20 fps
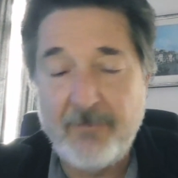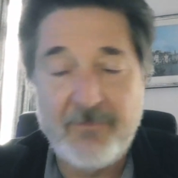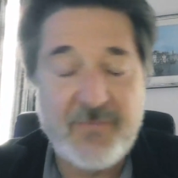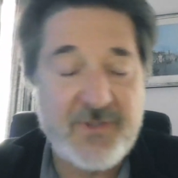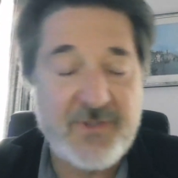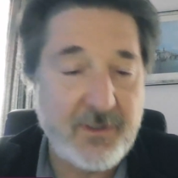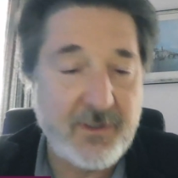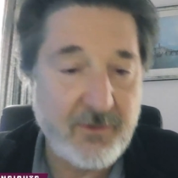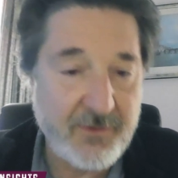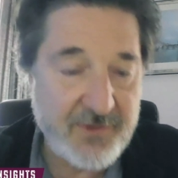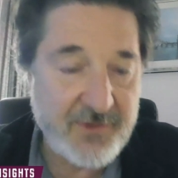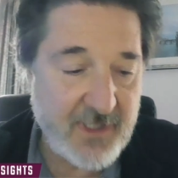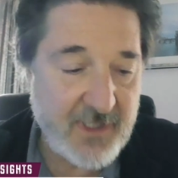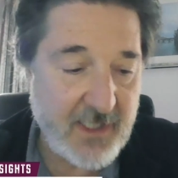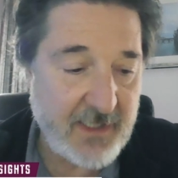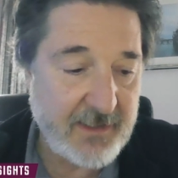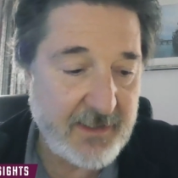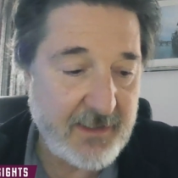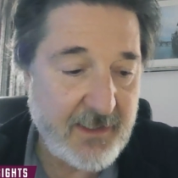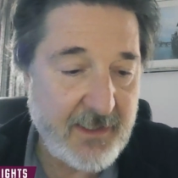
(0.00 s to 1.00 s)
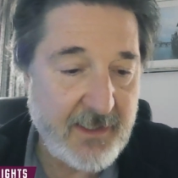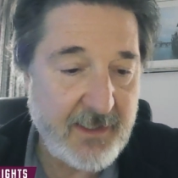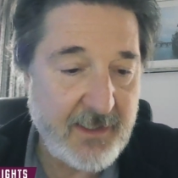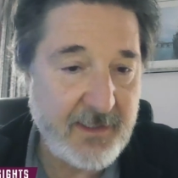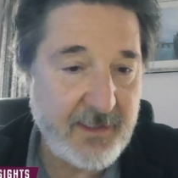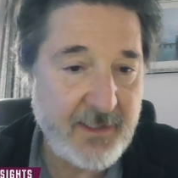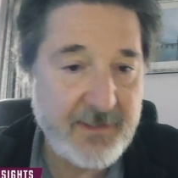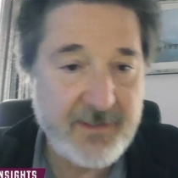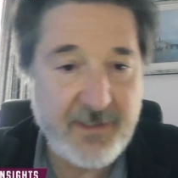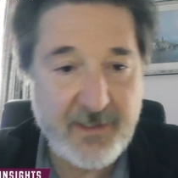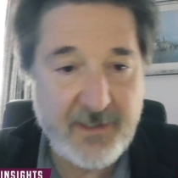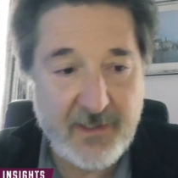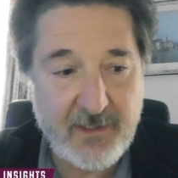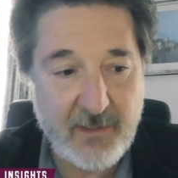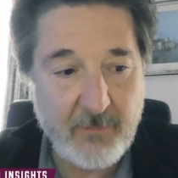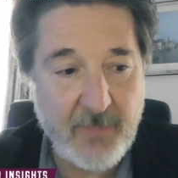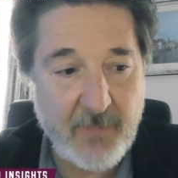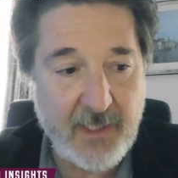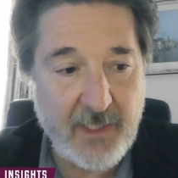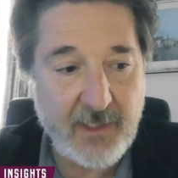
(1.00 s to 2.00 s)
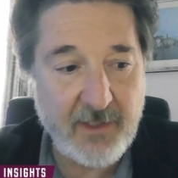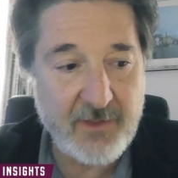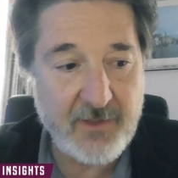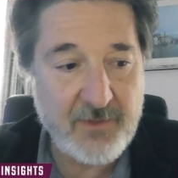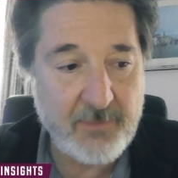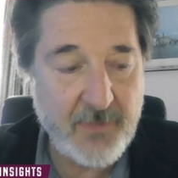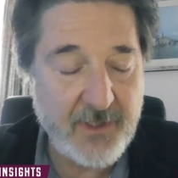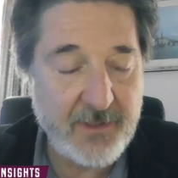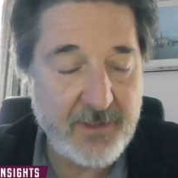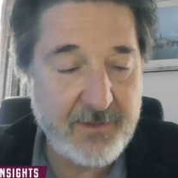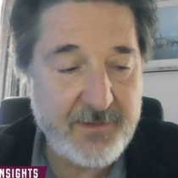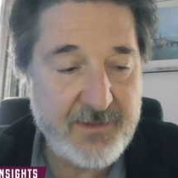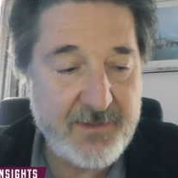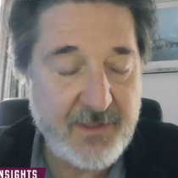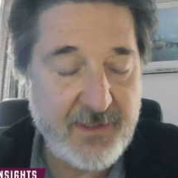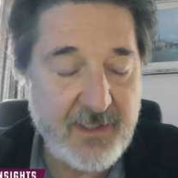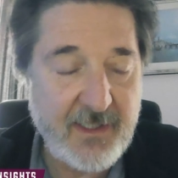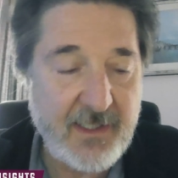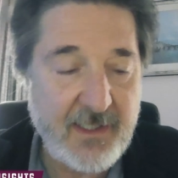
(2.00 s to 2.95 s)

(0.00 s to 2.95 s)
single sign-on, identity management,